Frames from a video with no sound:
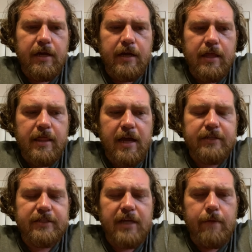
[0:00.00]
That
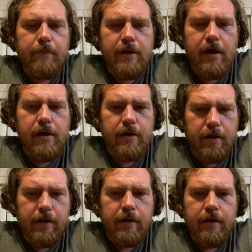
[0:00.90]
same
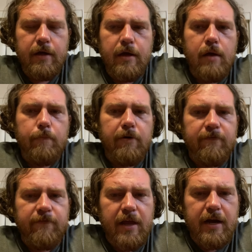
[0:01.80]
gun
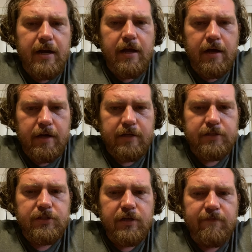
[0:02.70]
prevented
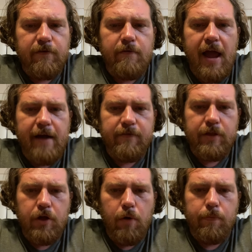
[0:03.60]
us from having
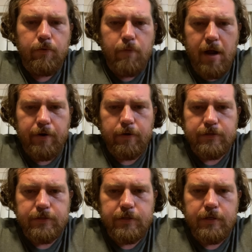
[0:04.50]
the open
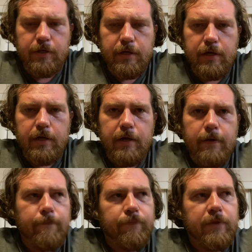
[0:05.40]
records.
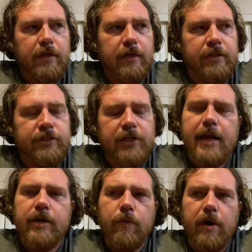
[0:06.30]
In
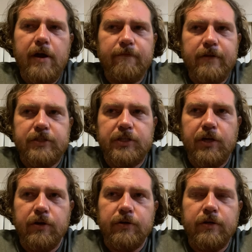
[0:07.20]
January of this
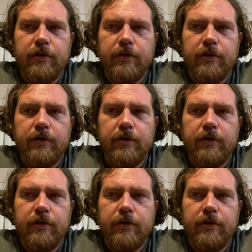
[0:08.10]
year,